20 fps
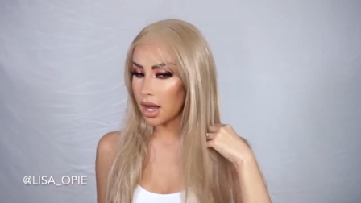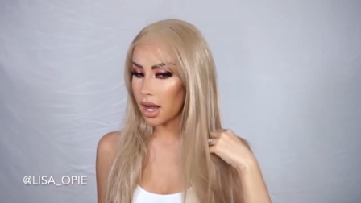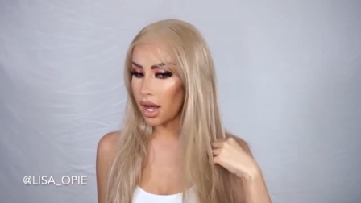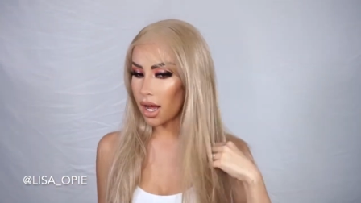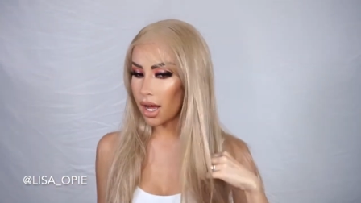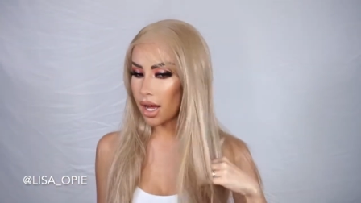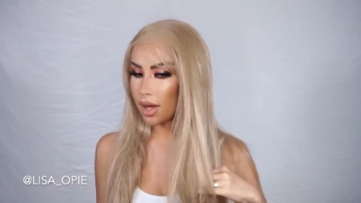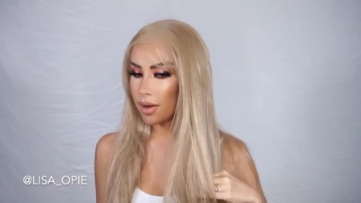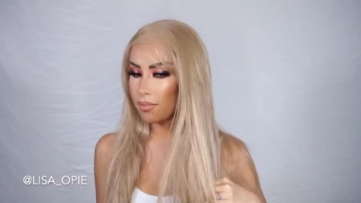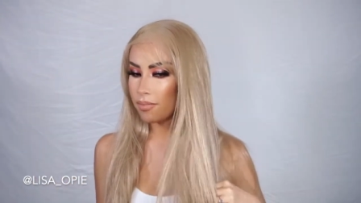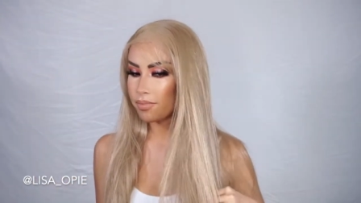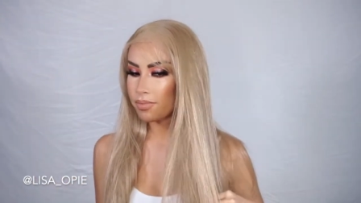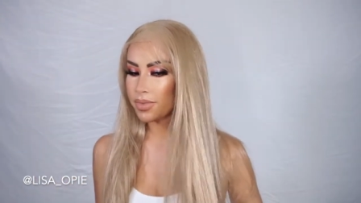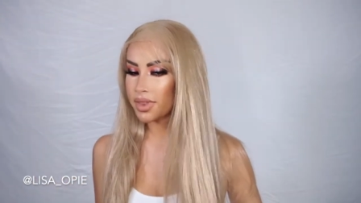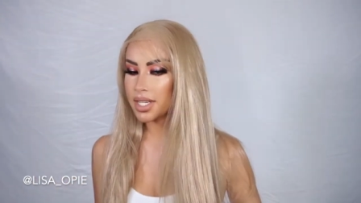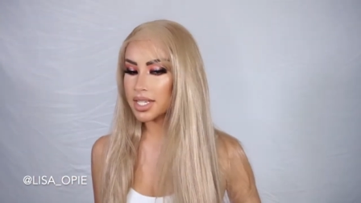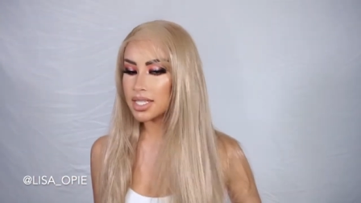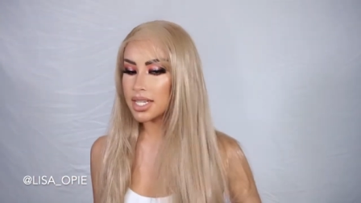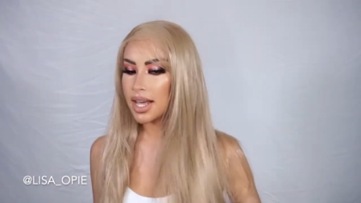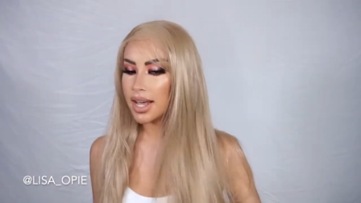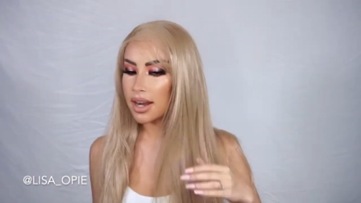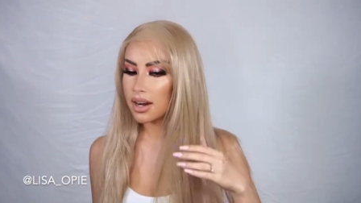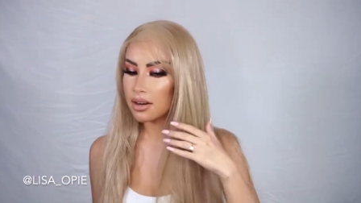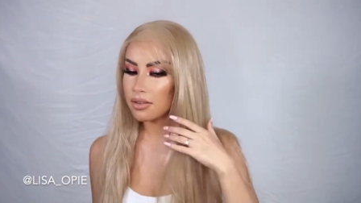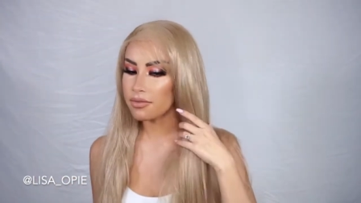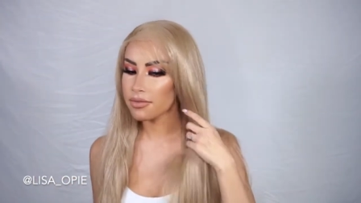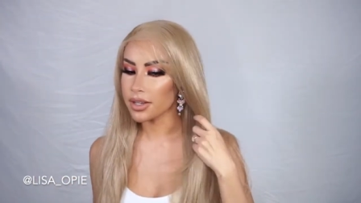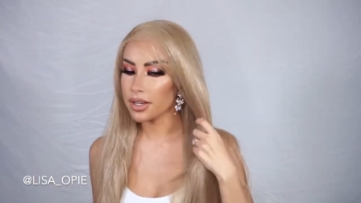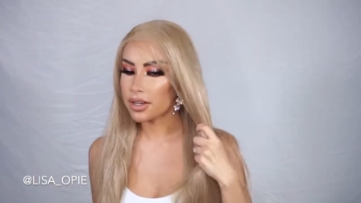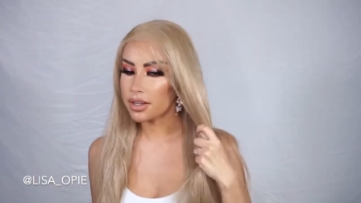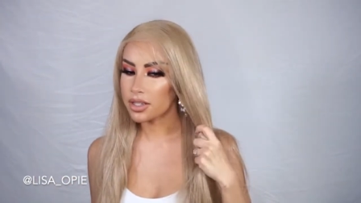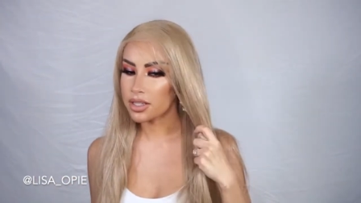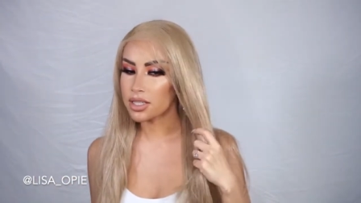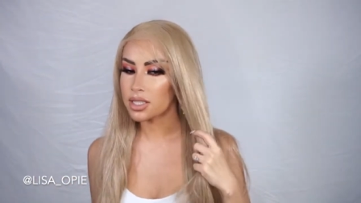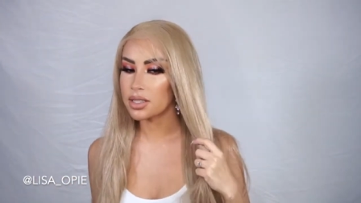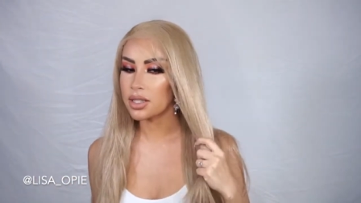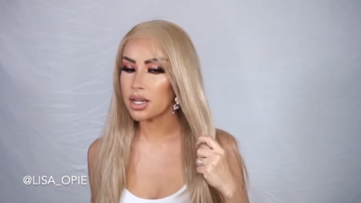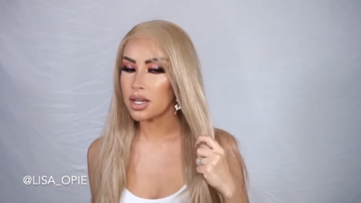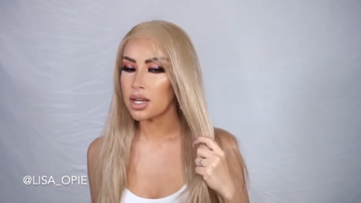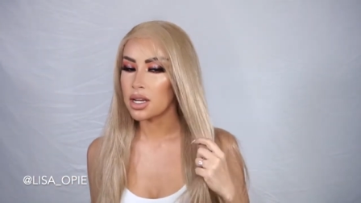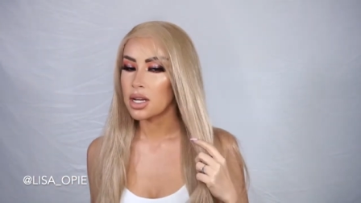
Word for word: Um, this hair feels,